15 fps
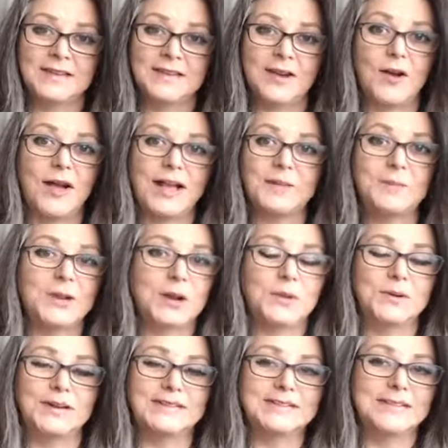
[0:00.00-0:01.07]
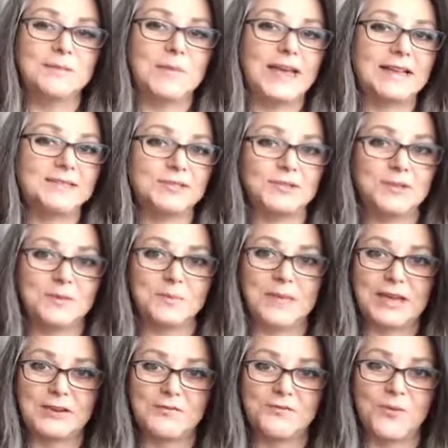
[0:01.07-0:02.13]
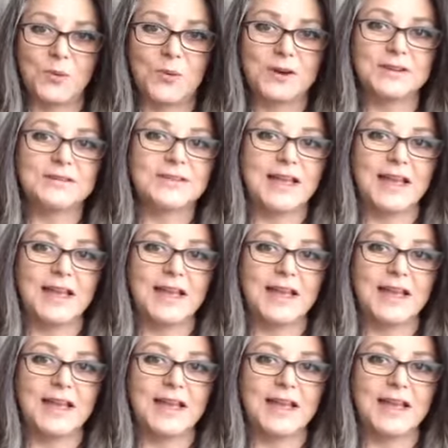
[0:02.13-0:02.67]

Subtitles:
Now, I'm known as the master of metaphors.